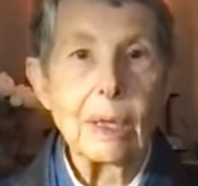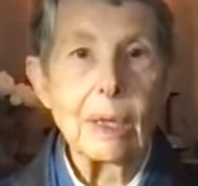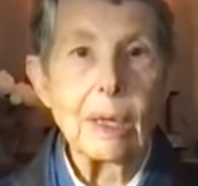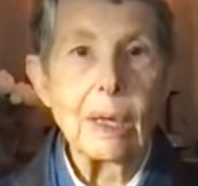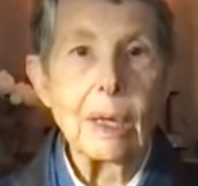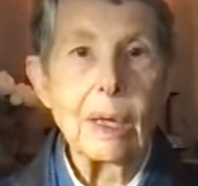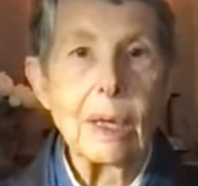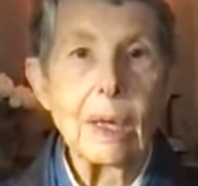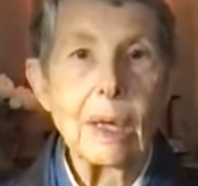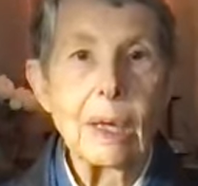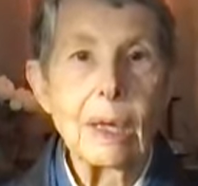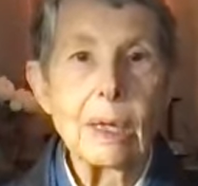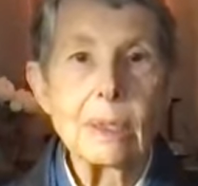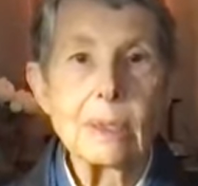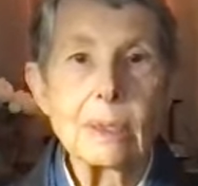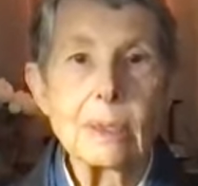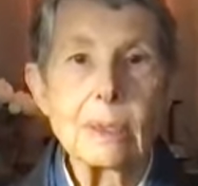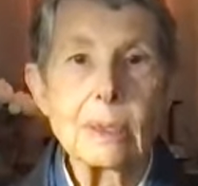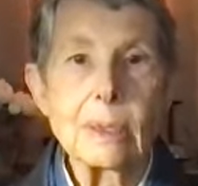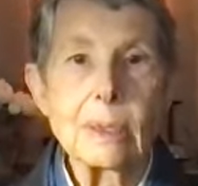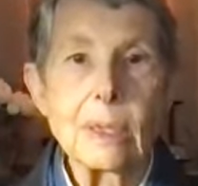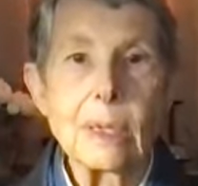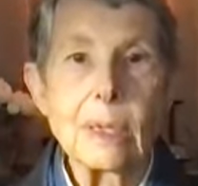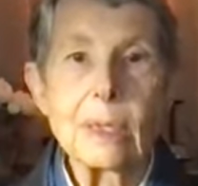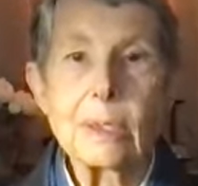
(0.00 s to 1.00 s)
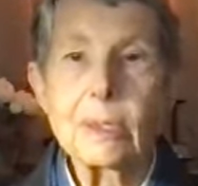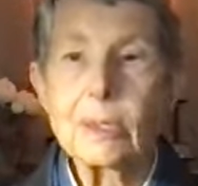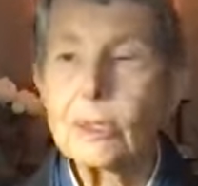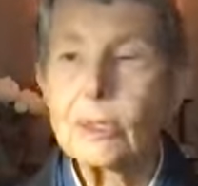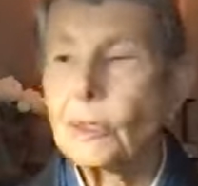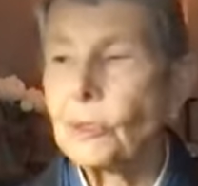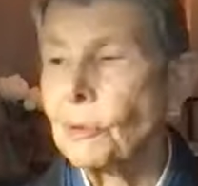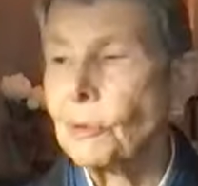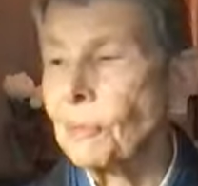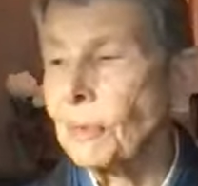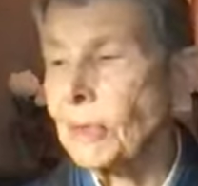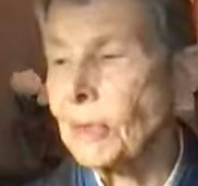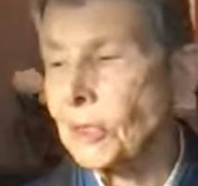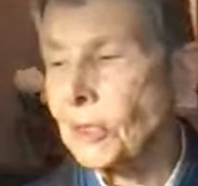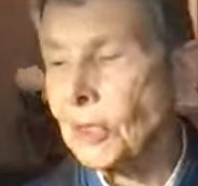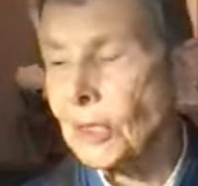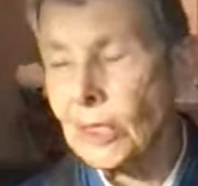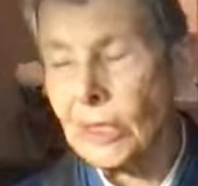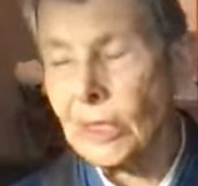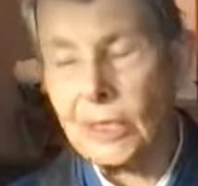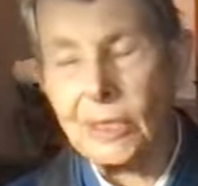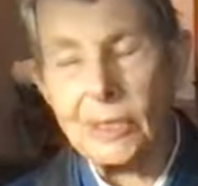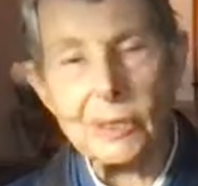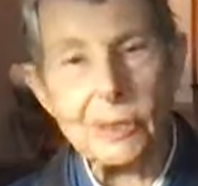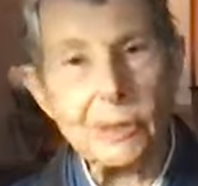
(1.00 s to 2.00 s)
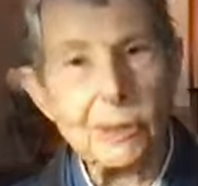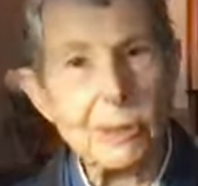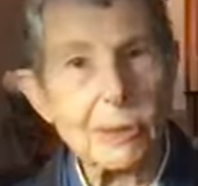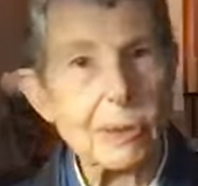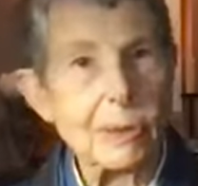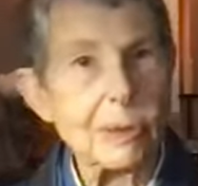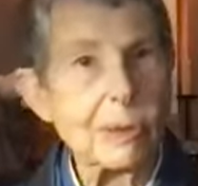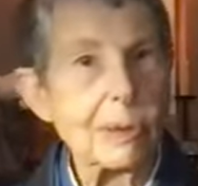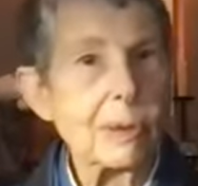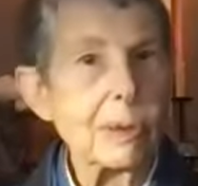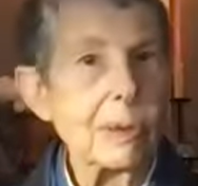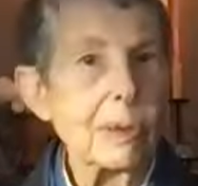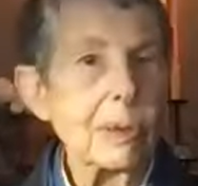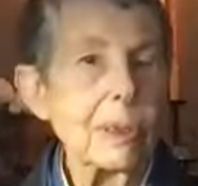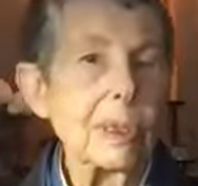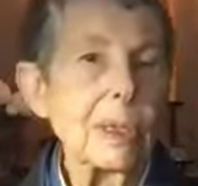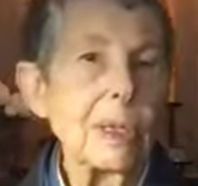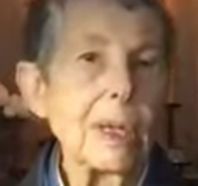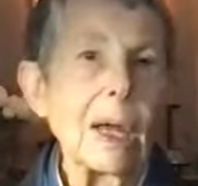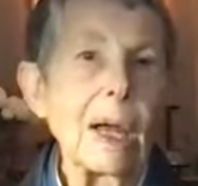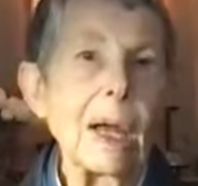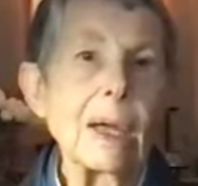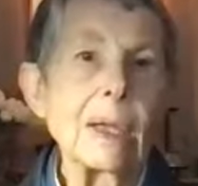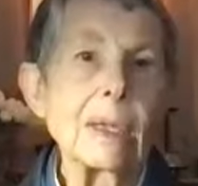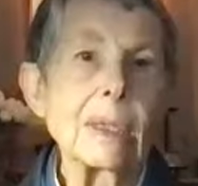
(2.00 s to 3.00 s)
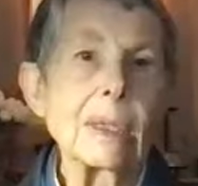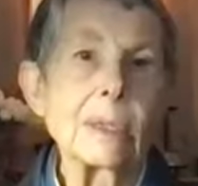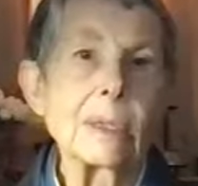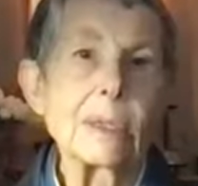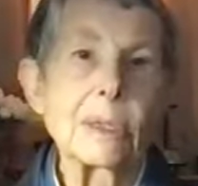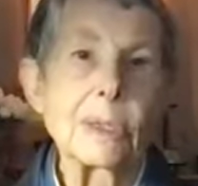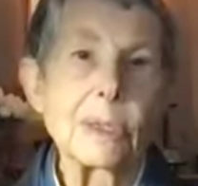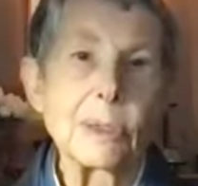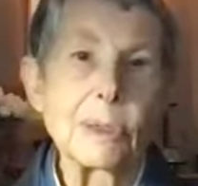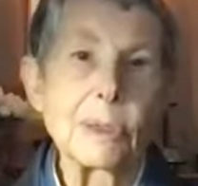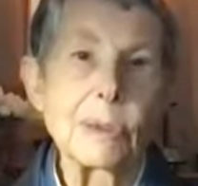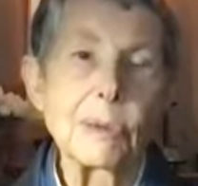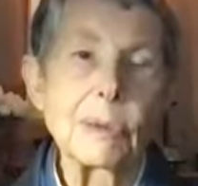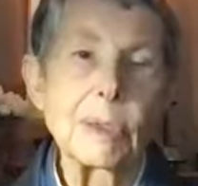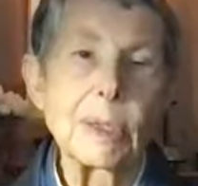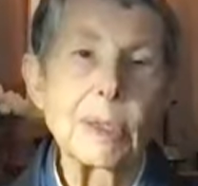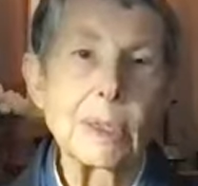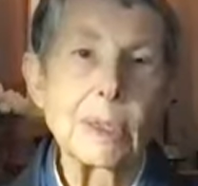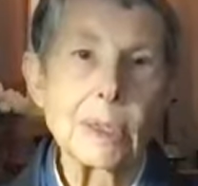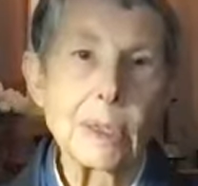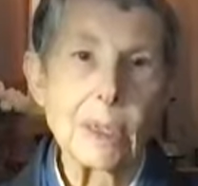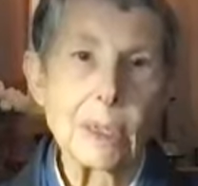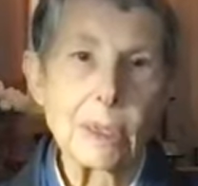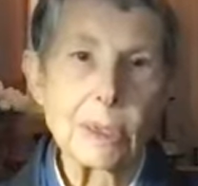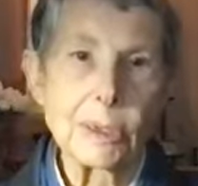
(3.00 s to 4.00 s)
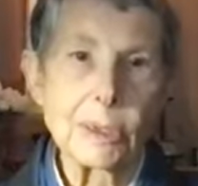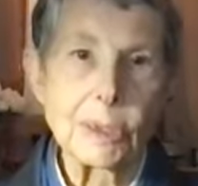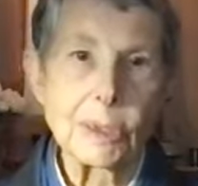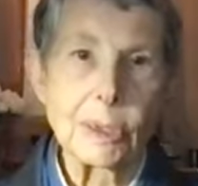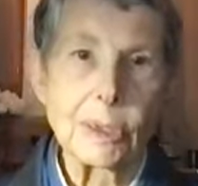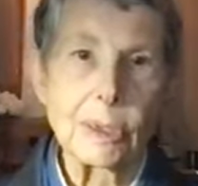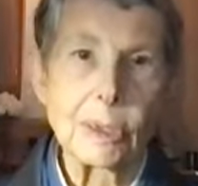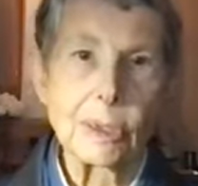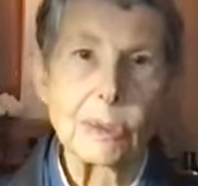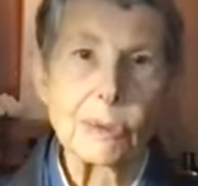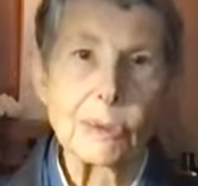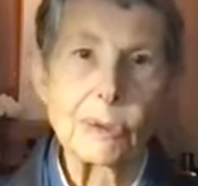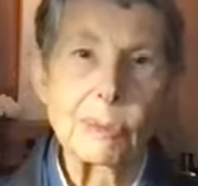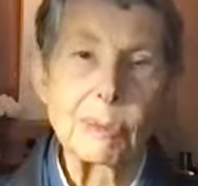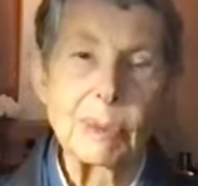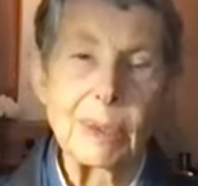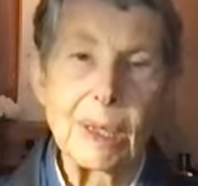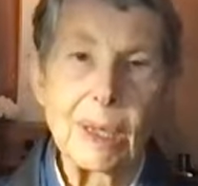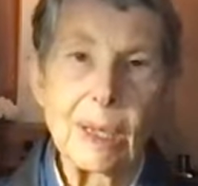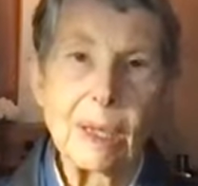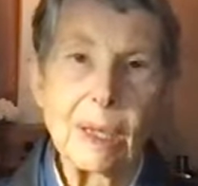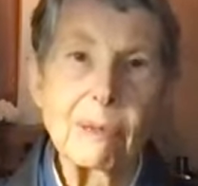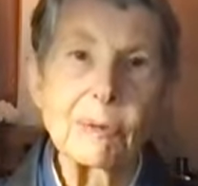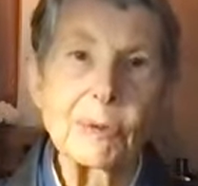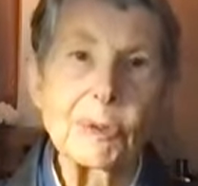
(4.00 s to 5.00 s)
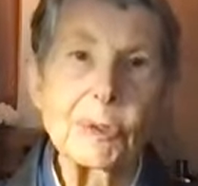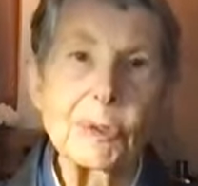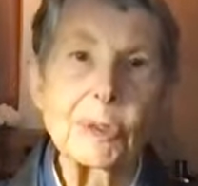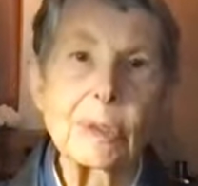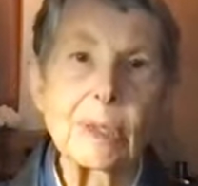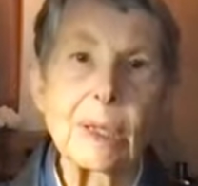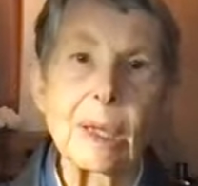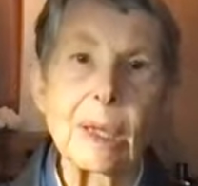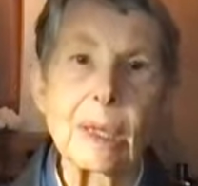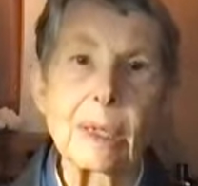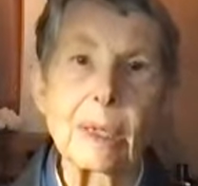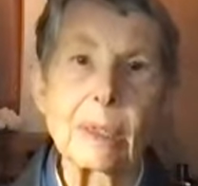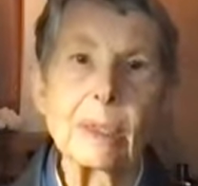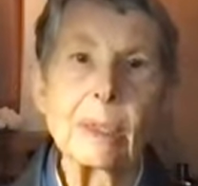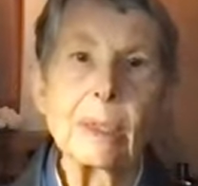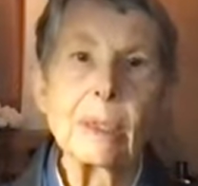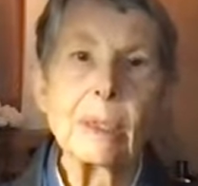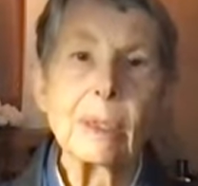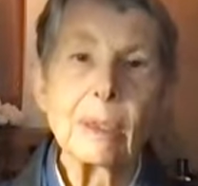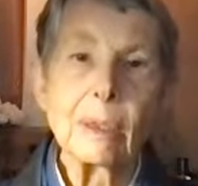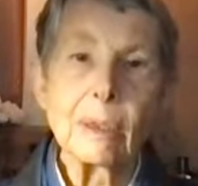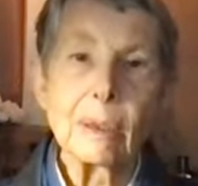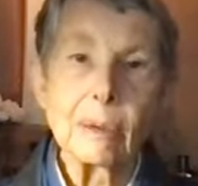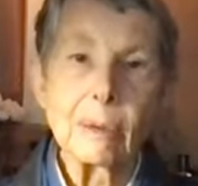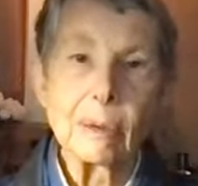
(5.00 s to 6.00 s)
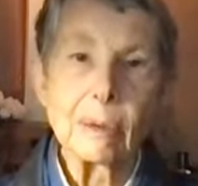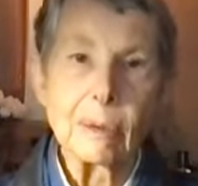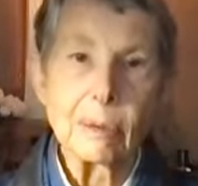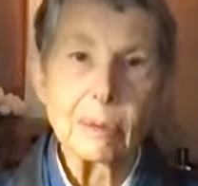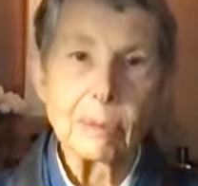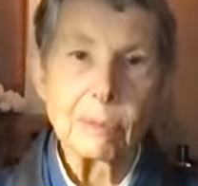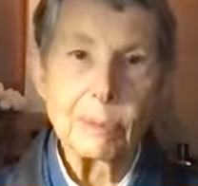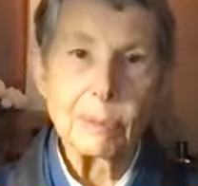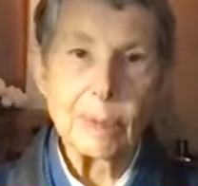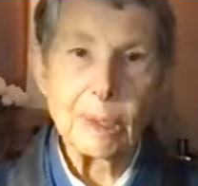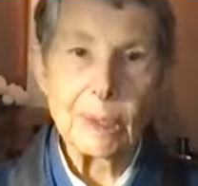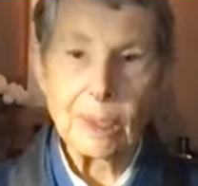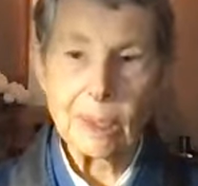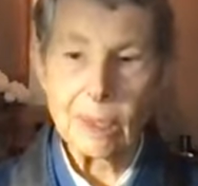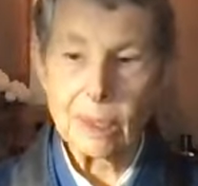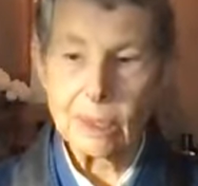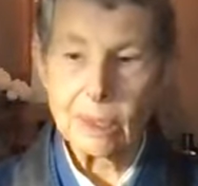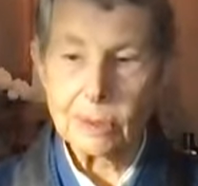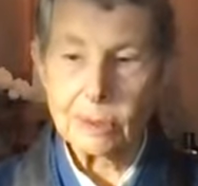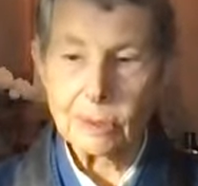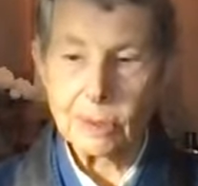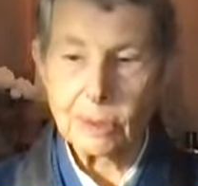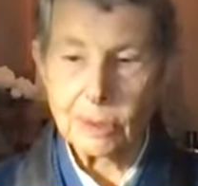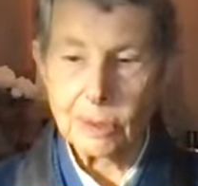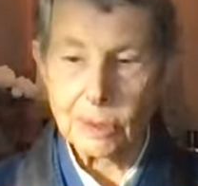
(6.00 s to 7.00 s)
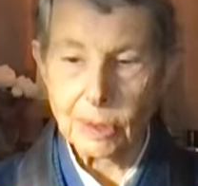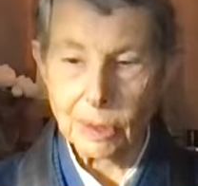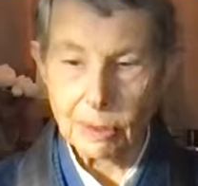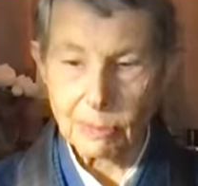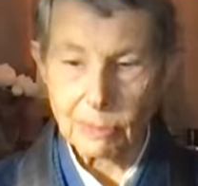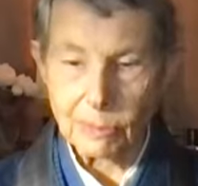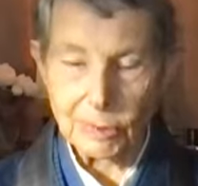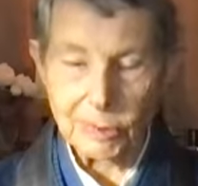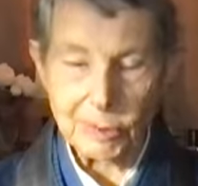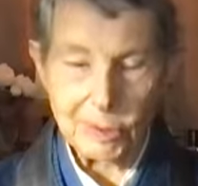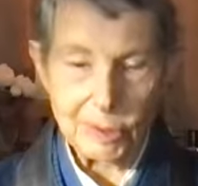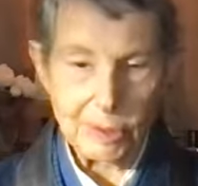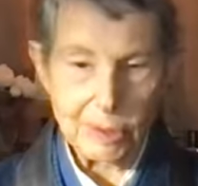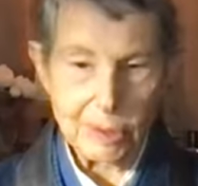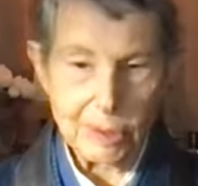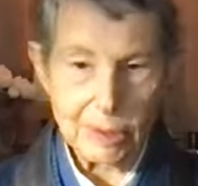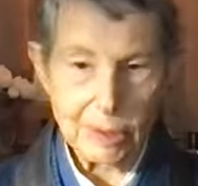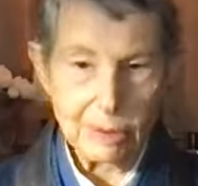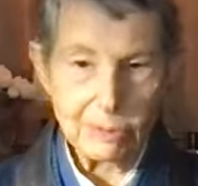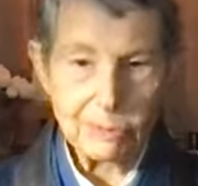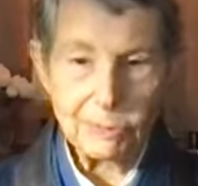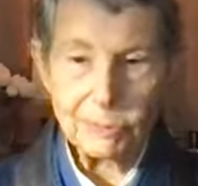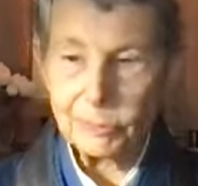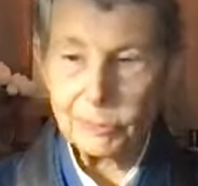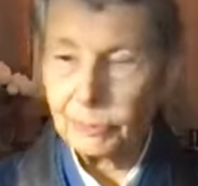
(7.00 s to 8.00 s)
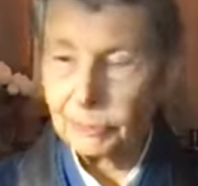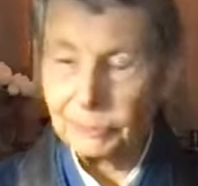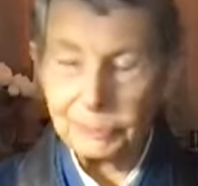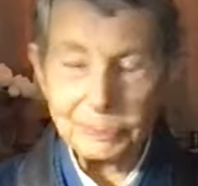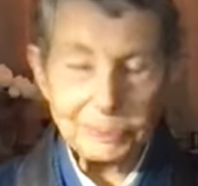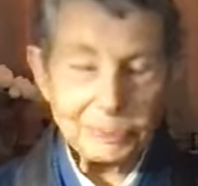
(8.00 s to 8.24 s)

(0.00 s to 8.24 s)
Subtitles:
And it's so much easier not to indulge in those behaviors then, because it's almost as if,